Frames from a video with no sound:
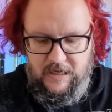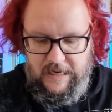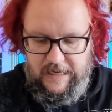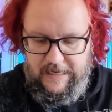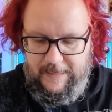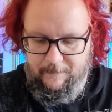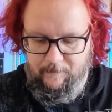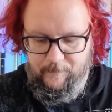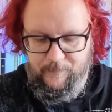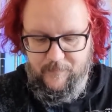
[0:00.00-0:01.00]
I
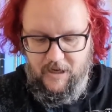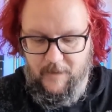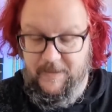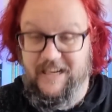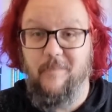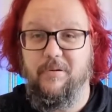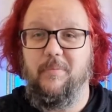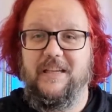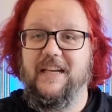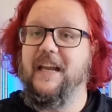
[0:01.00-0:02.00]
mean, I'm
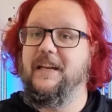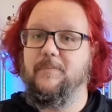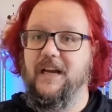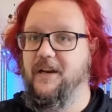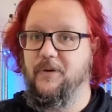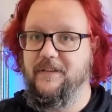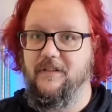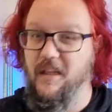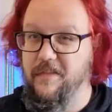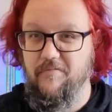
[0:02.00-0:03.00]
probably going to end up going away for
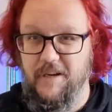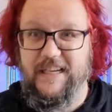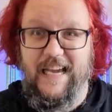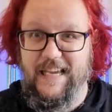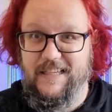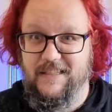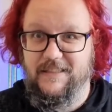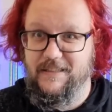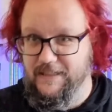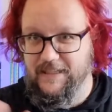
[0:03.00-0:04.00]
like 3
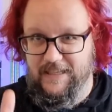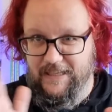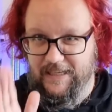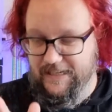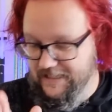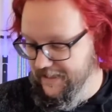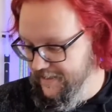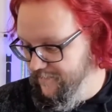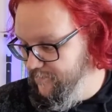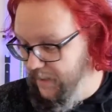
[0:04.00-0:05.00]
days in the
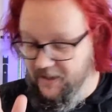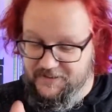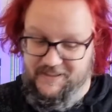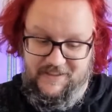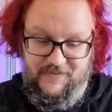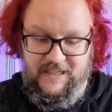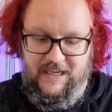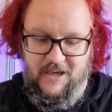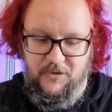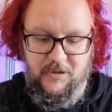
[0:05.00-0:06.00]
parts of this
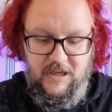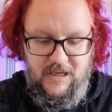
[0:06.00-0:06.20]
video,